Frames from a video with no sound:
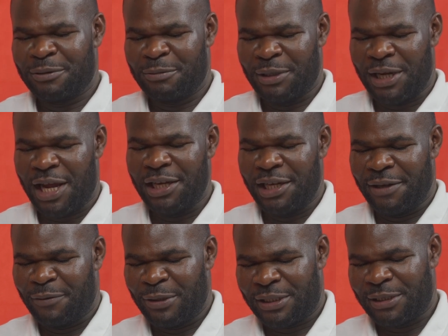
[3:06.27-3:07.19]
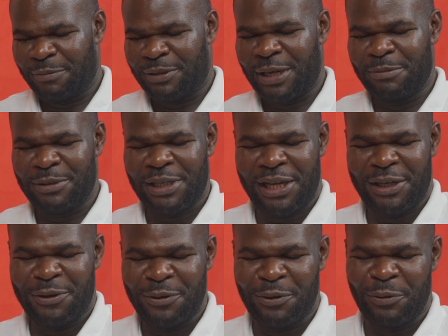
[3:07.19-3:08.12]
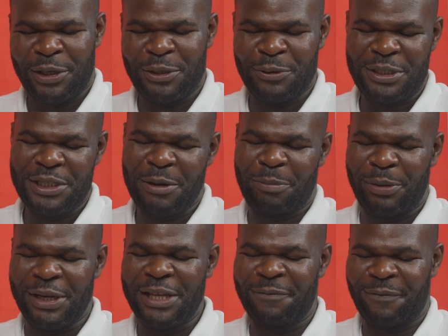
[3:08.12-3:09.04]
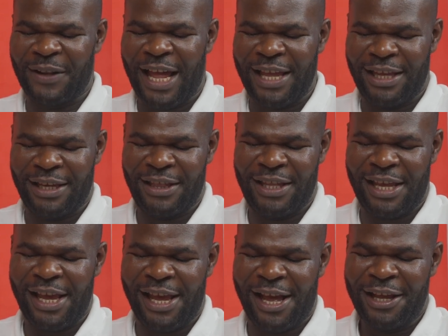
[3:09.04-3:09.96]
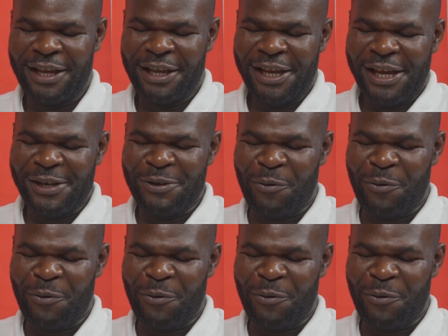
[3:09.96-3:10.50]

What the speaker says: But high level is sometimes like, when you see a plane flying in the air and you're